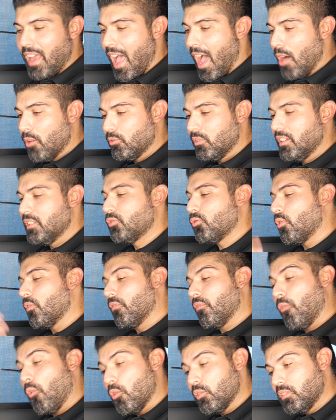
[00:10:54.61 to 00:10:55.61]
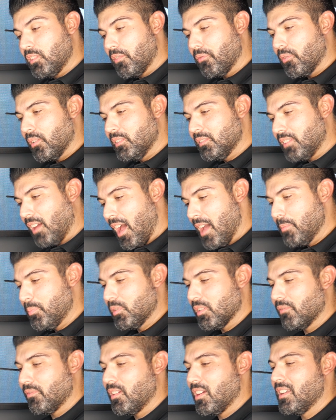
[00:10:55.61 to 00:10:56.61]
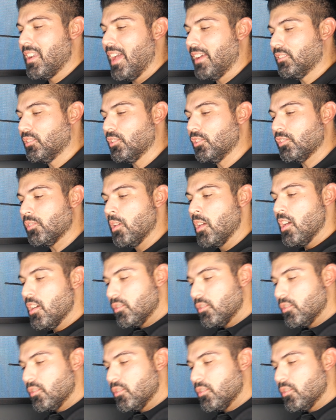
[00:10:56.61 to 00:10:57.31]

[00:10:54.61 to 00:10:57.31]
outlets or 4 different types of connectors.